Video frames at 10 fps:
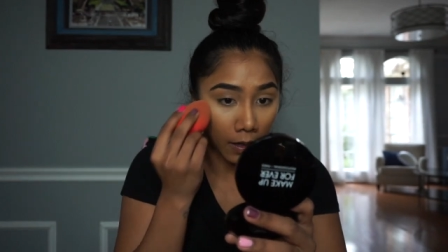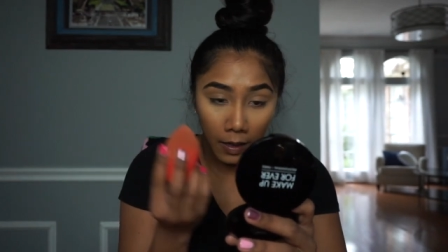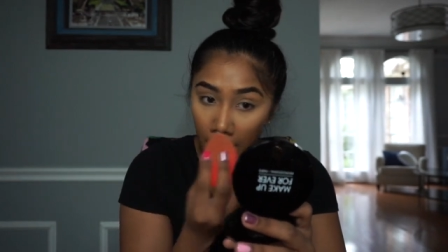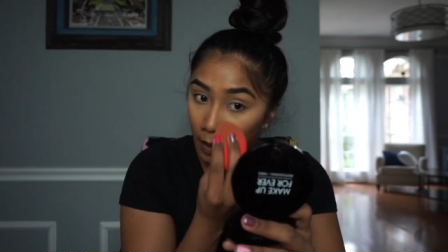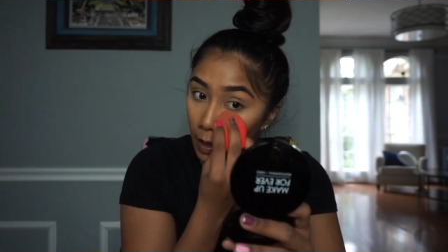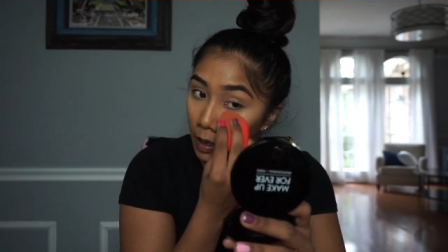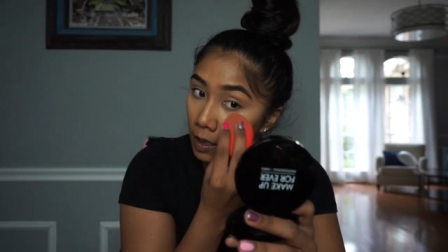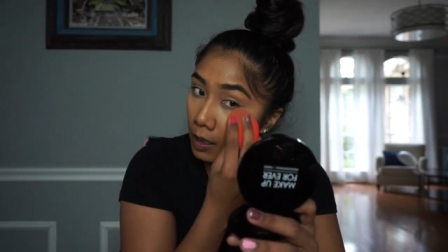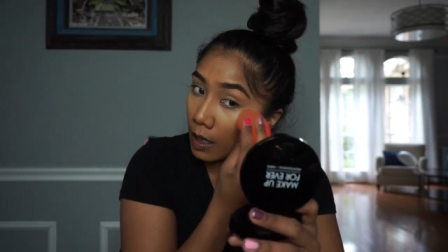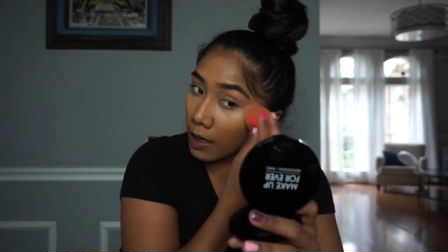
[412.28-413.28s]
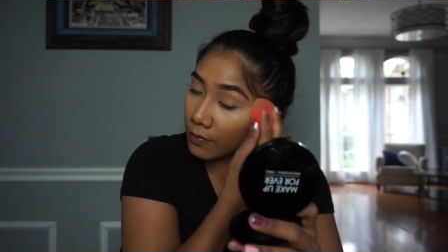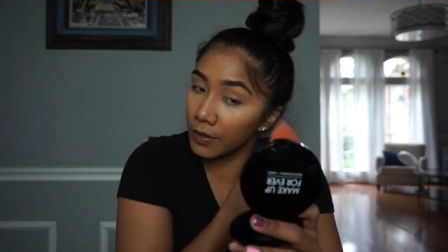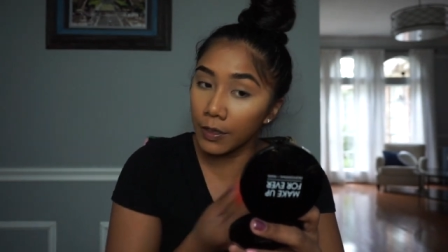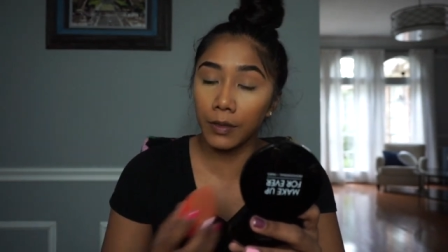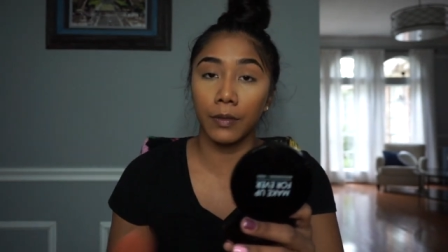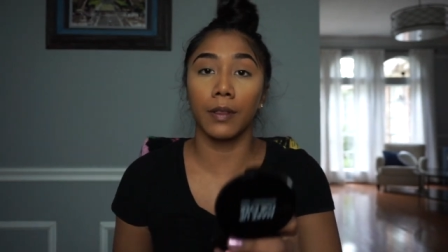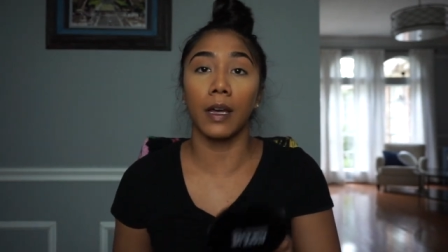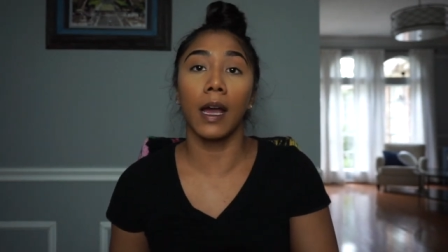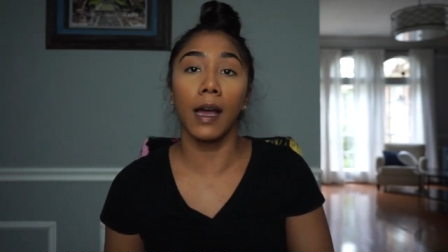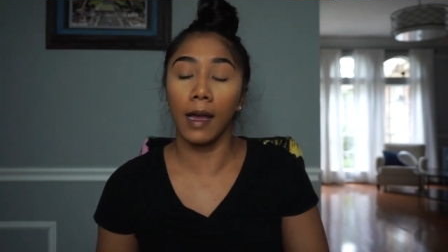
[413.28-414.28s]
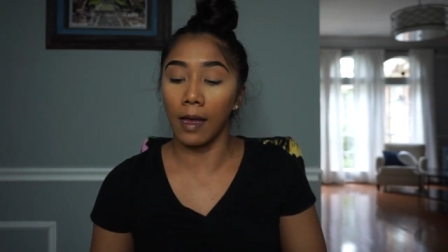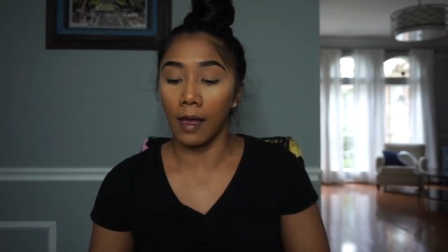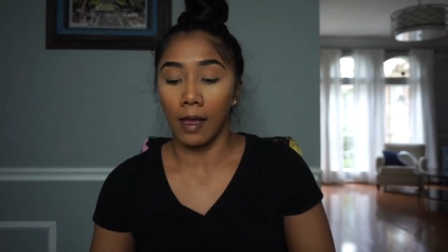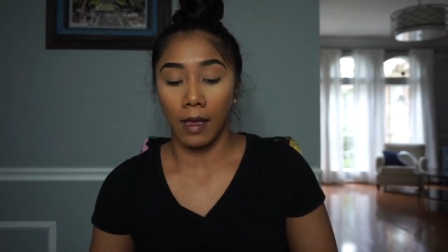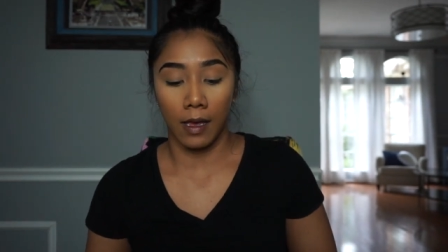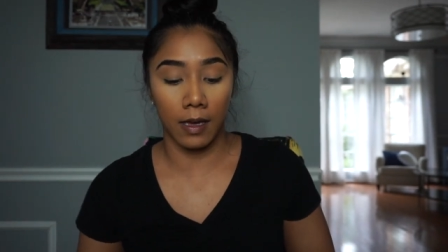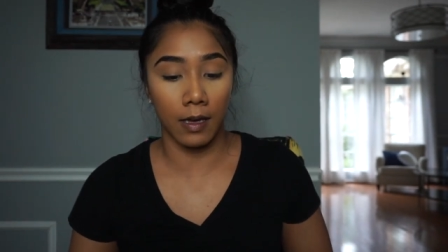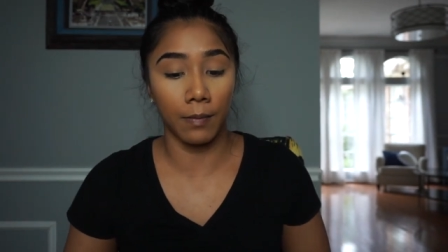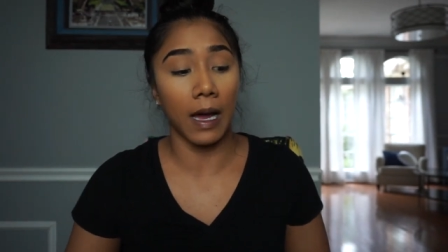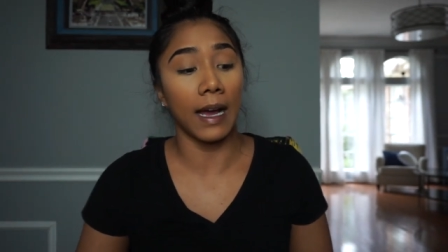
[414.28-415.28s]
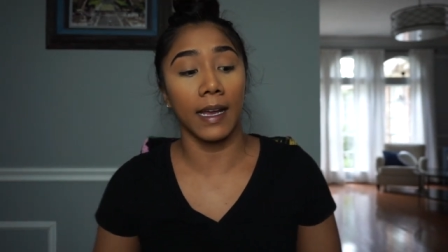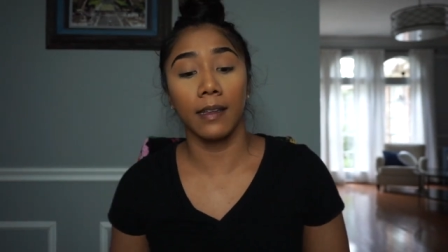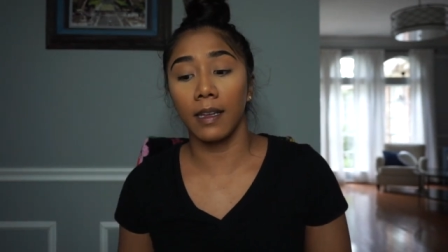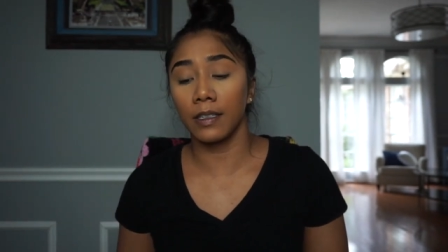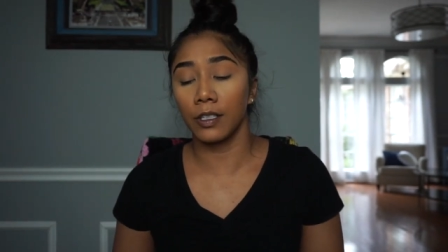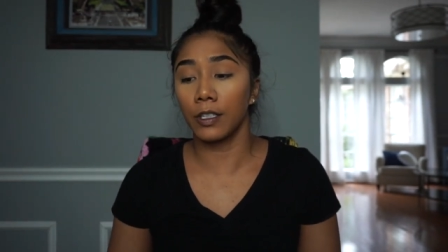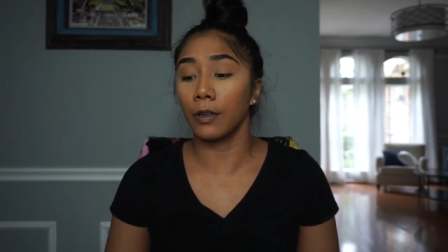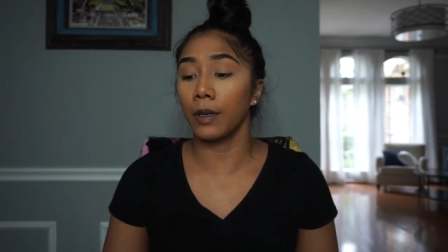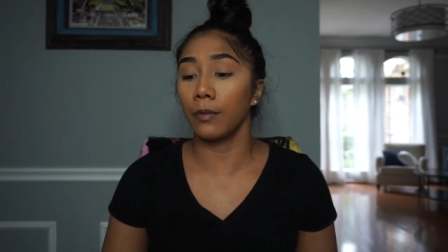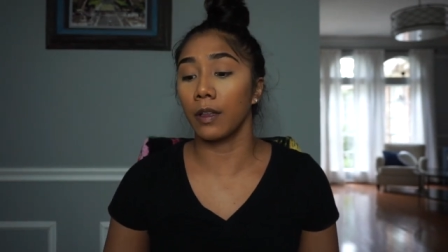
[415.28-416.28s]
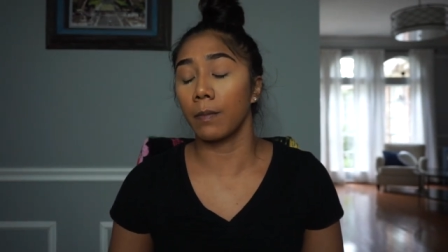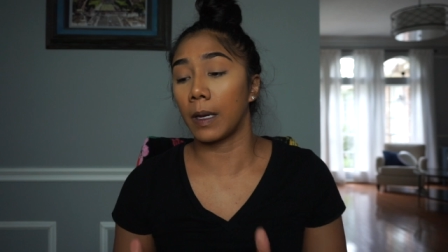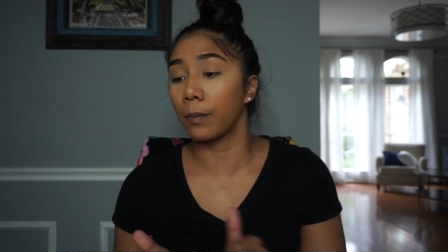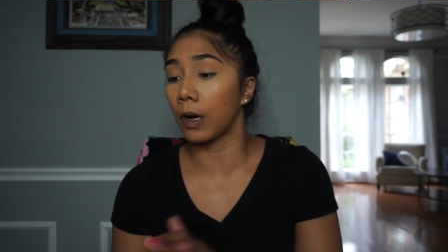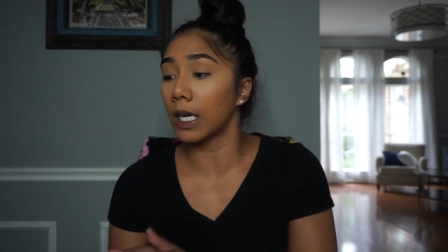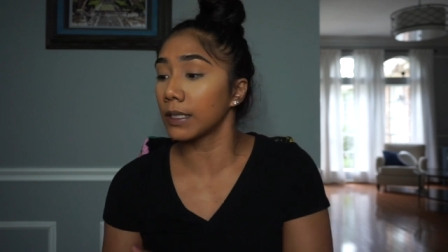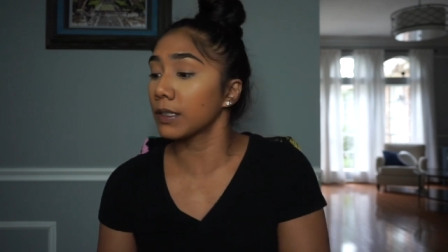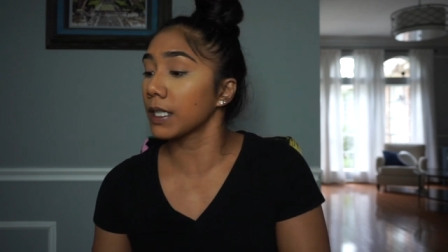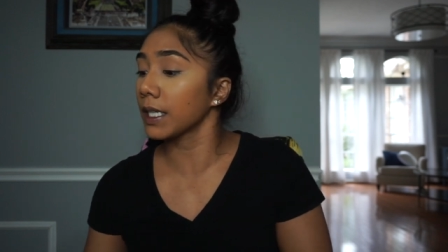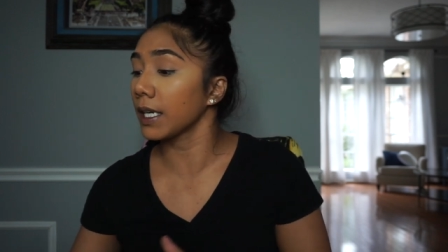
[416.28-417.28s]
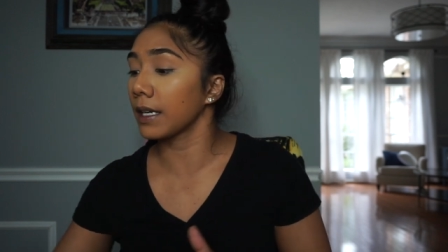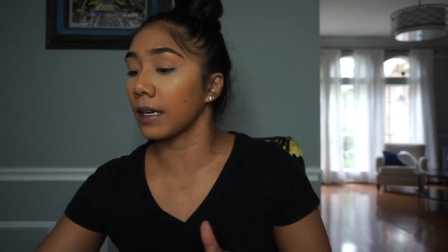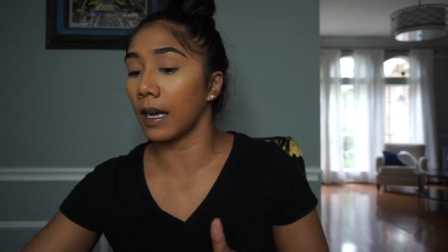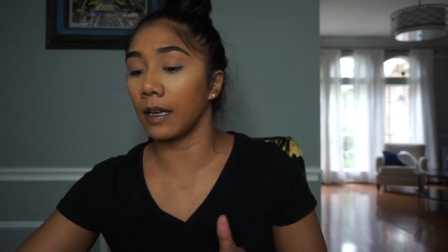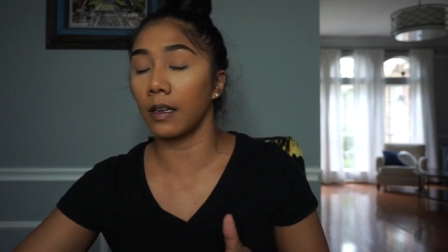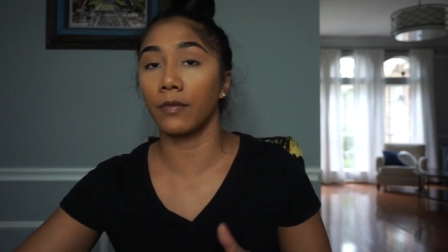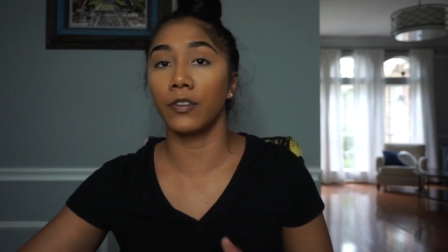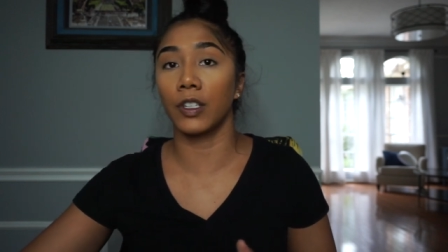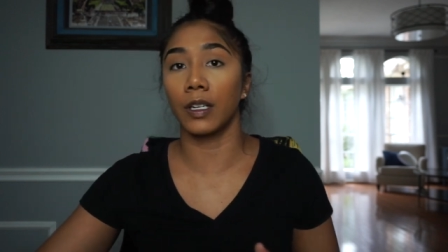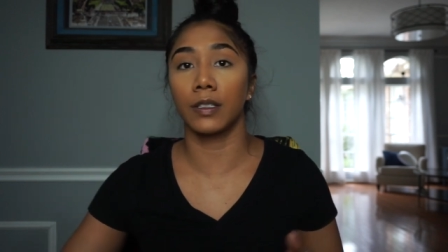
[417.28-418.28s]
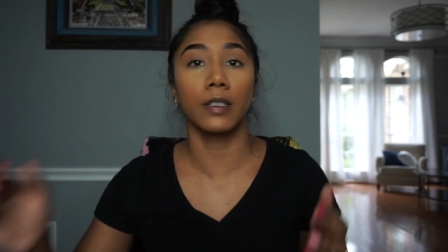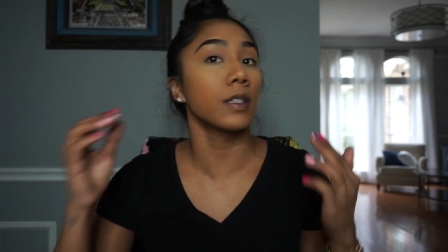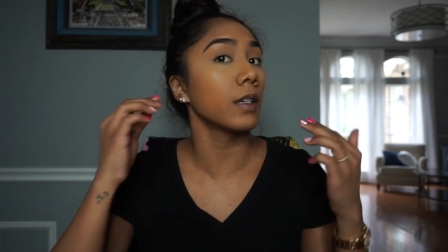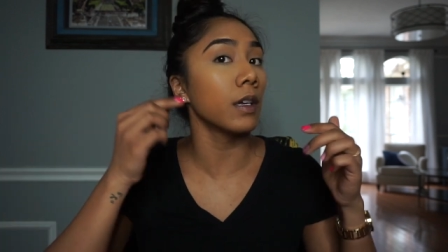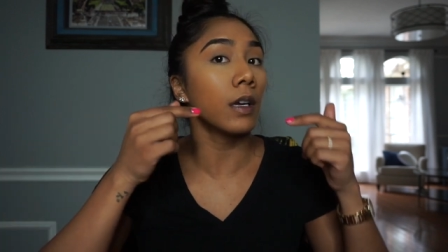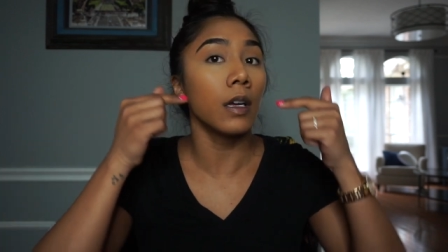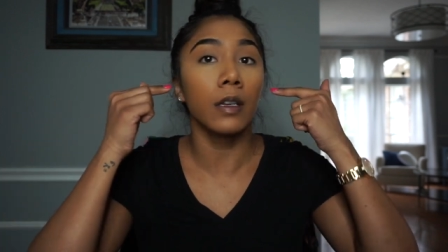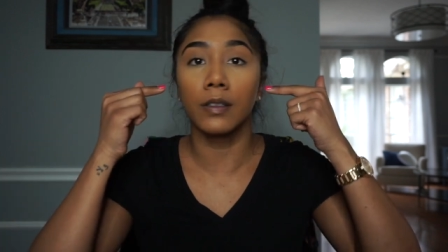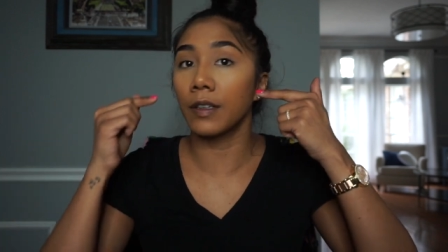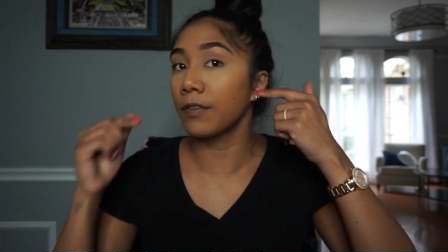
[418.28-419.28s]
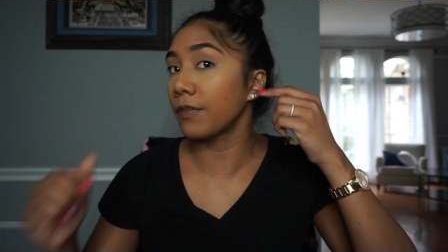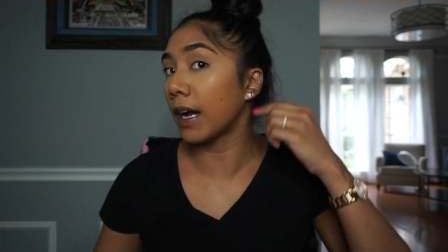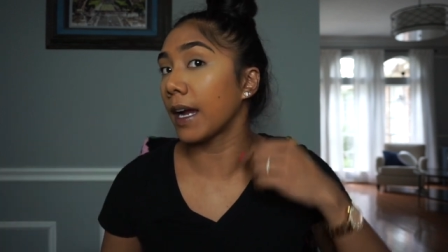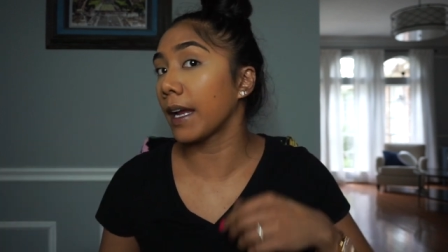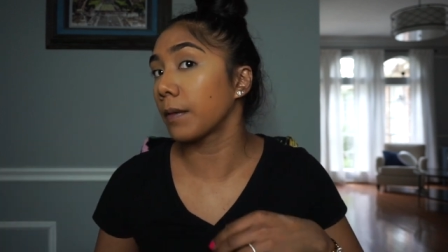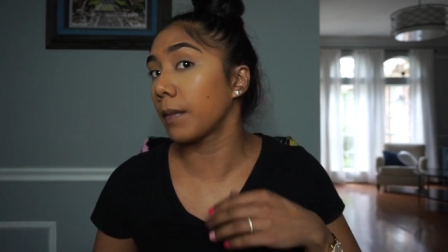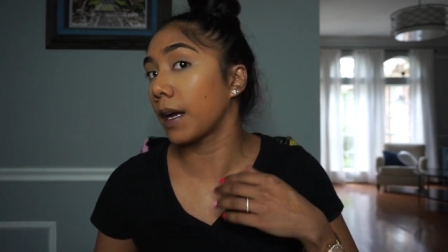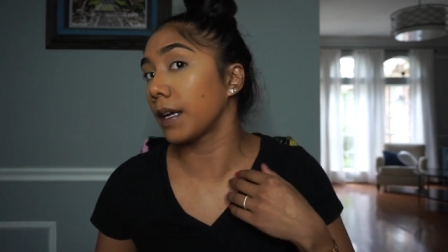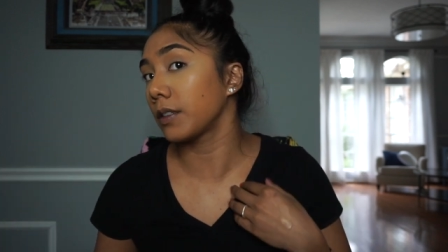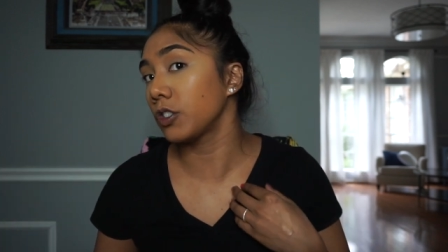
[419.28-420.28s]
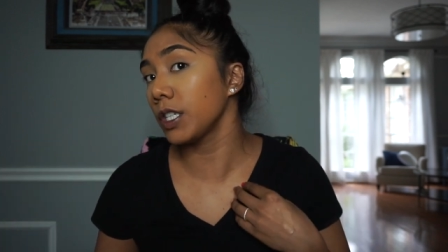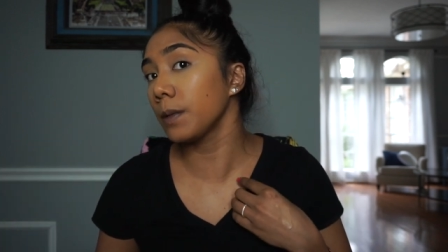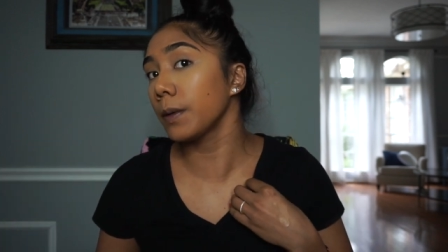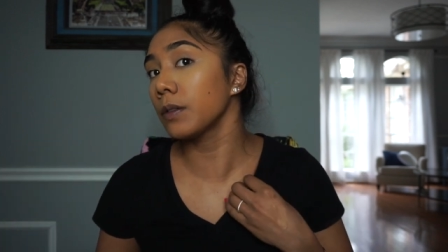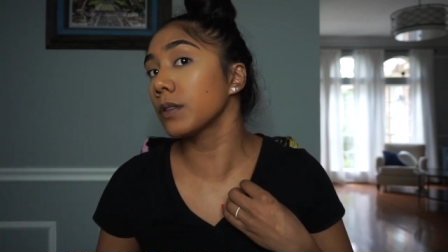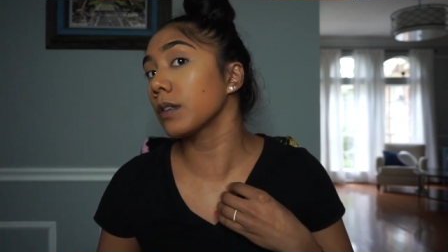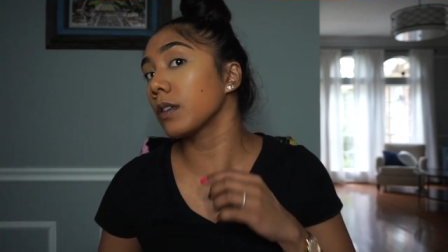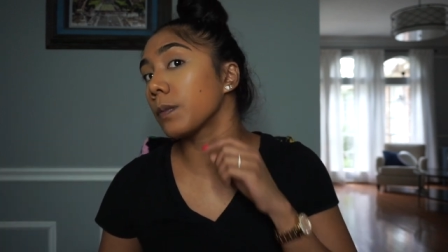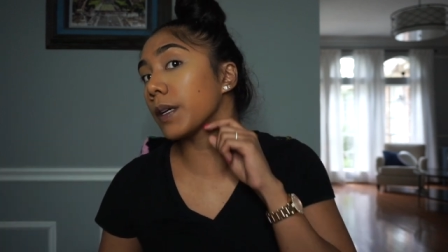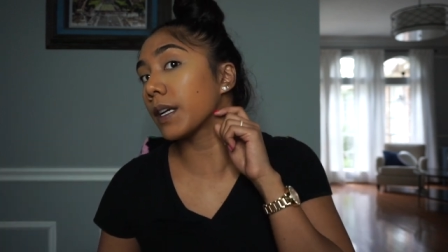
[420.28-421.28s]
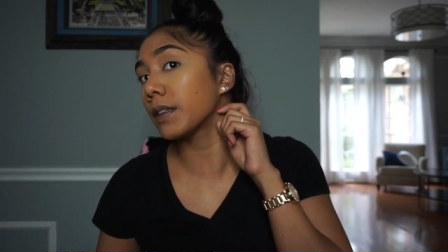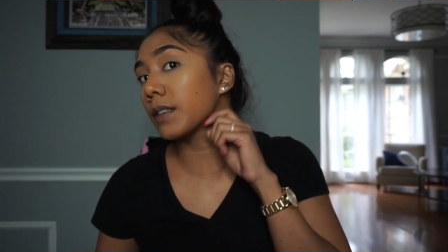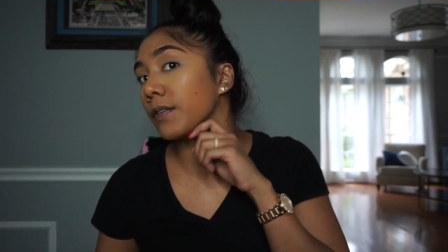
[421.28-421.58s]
And after you do that, I like to go in with my bronzer and kind of just define my cheekbones a little bit,